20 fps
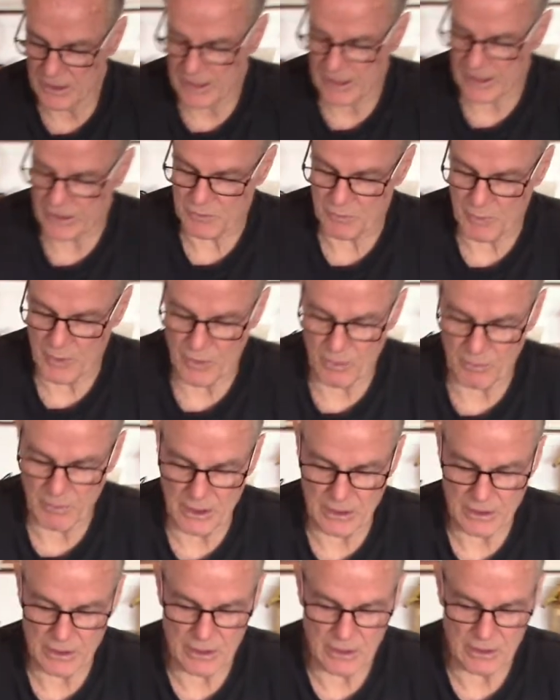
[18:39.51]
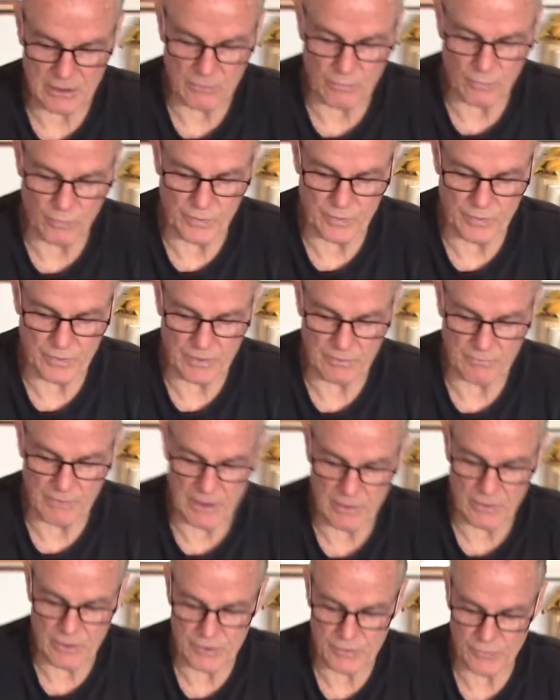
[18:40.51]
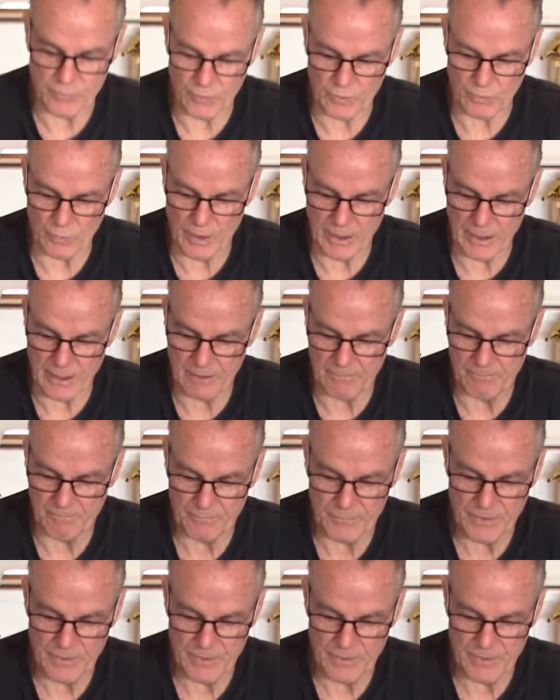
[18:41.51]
experimenting with the various footwear.